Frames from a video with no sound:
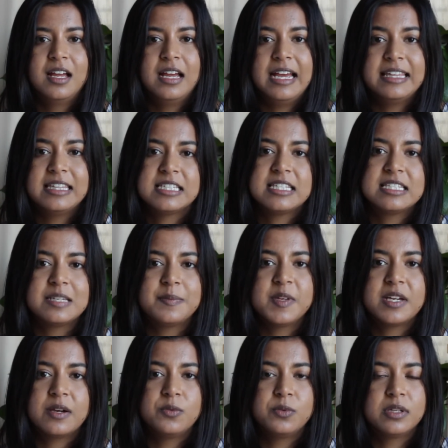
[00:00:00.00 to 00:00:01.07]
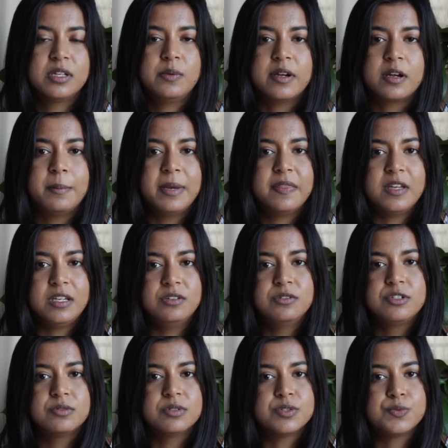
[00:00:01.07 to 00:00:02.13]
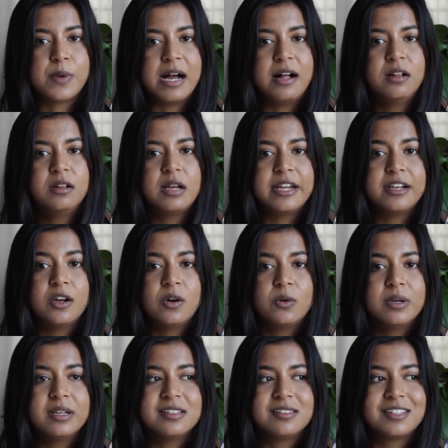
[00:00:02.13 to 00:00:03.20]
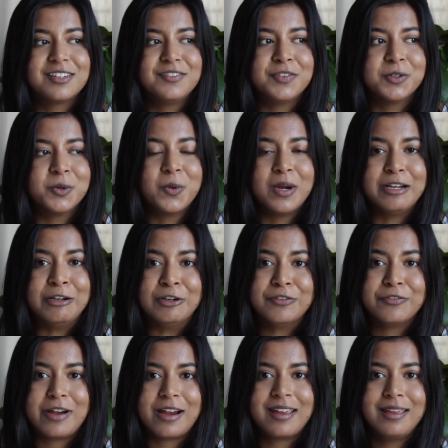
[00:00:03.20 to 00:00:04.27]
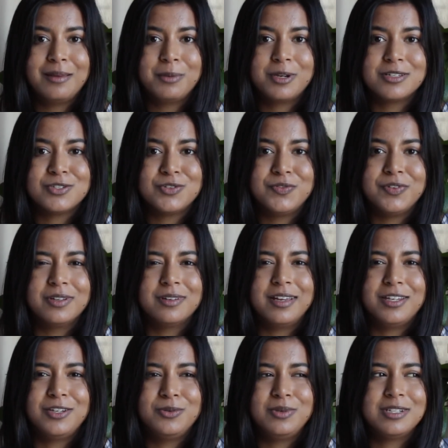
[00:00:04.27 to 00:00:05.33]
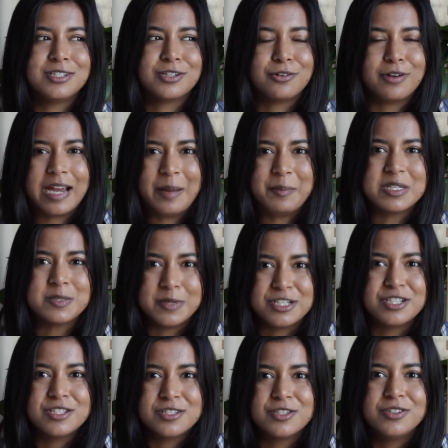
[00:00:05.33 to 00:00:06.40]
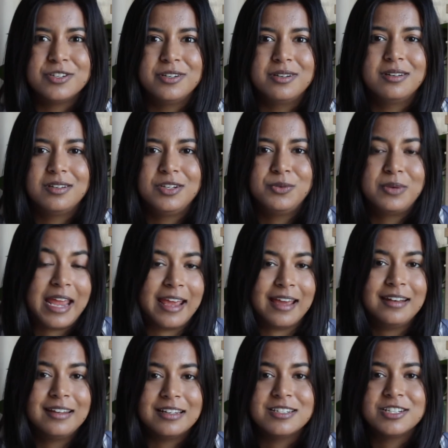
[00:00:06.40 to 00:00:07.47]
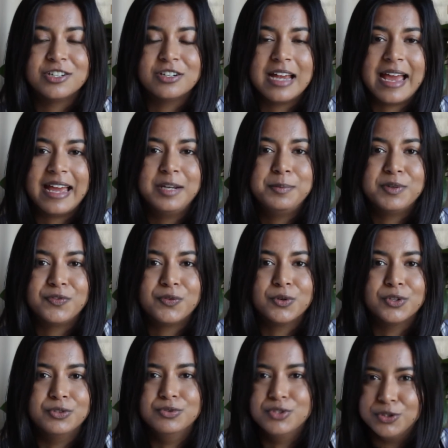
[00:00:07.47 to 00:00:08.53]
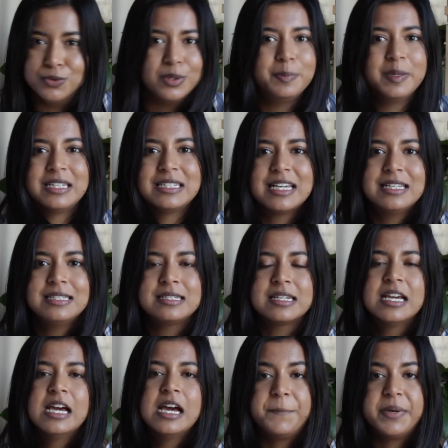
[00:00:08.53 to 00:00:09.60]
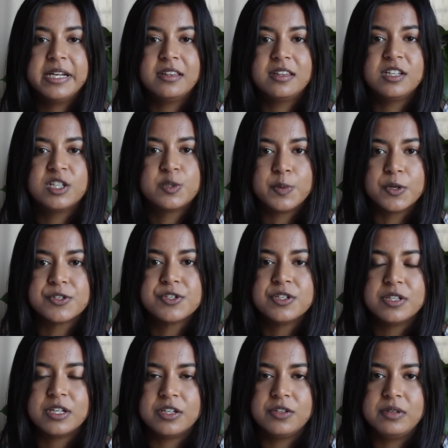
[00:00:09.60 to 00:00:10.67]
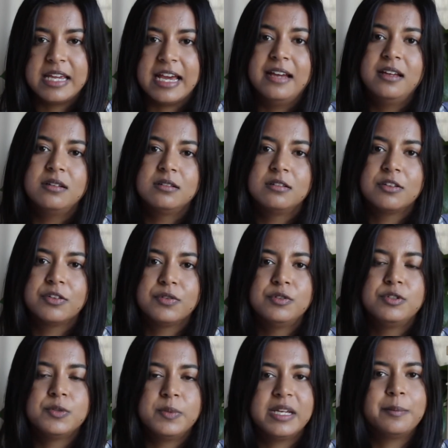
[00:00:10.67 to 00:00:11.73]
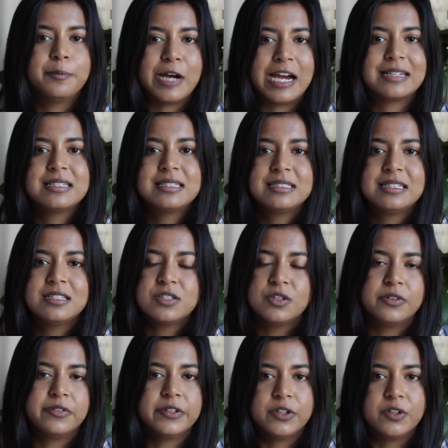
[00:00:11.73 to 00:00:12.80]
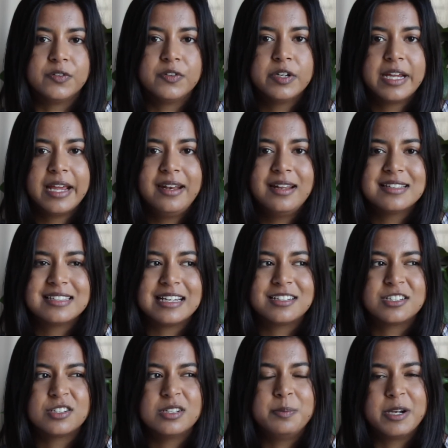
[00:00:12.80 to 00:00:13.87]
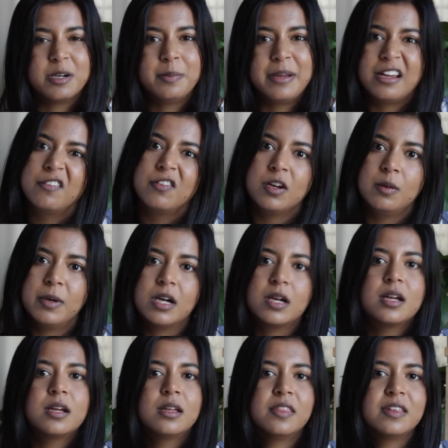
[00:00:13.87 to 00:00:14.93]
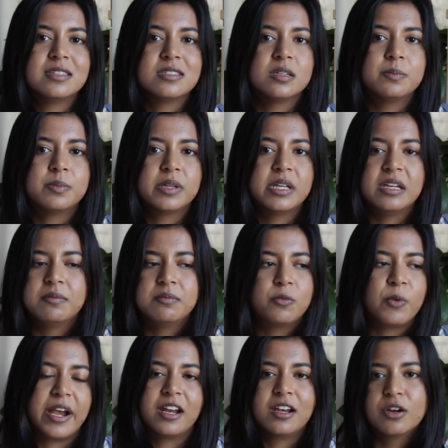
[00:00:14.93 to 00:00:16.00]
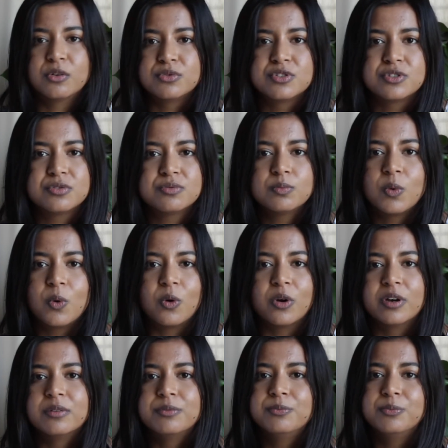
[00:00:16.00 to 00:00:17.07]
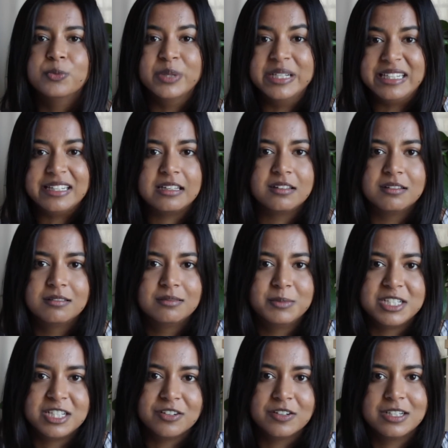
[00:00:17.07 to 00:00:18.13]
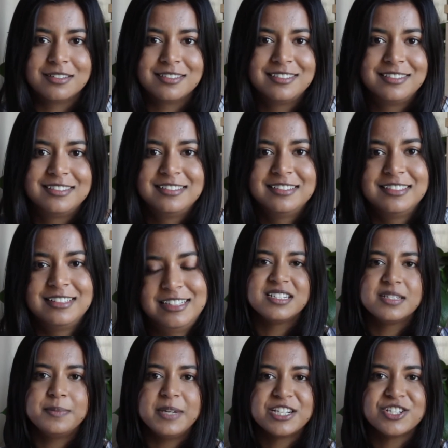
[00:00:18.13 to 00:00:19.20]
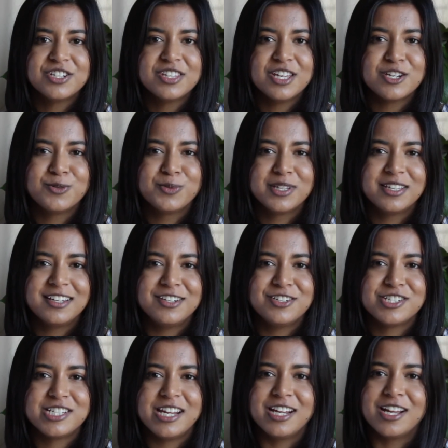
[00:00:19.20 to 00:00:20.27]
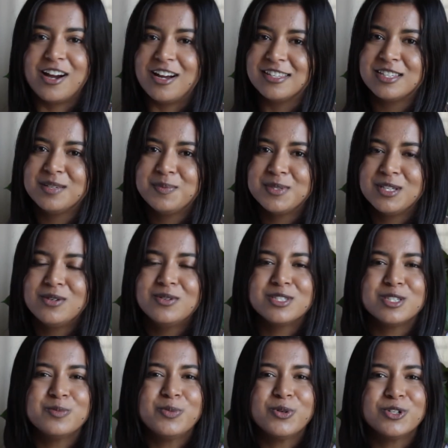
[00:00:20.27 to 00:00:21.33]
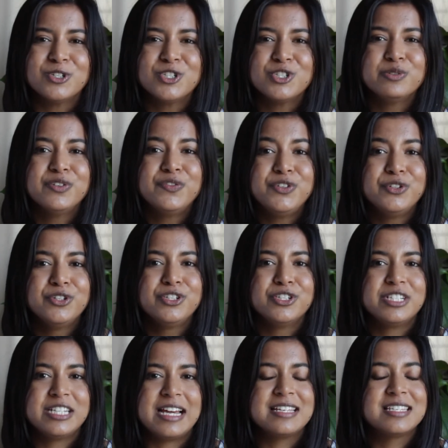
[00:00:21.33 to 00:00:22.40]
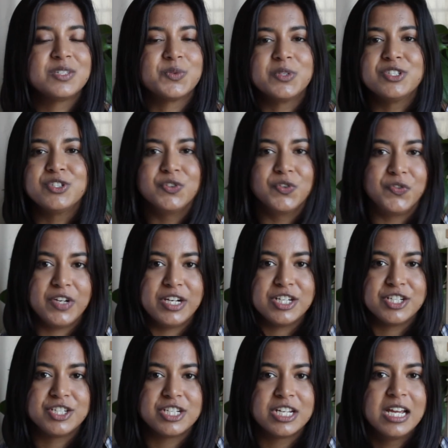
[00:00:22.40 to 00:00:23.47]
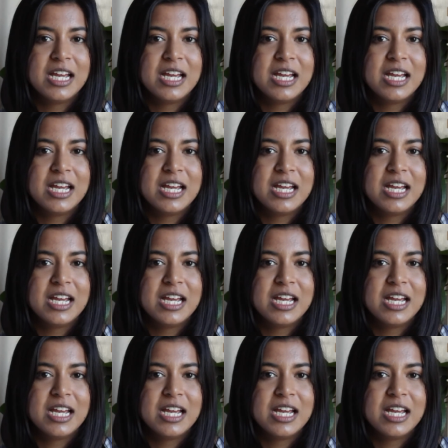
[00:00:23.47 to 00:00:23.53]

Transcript: And this is something I'd really recommend that you do as well. I know it can feel quite nerve-wracking because you feel like you need to cram as much as you can into your head before you do a big test. But the exposure that you get through doing practice tests over and over again is actually a better bang for your buck than simply writing notes or reading material. To make sure that you're really understanding concepts though, it's important to review your tests once you've finished.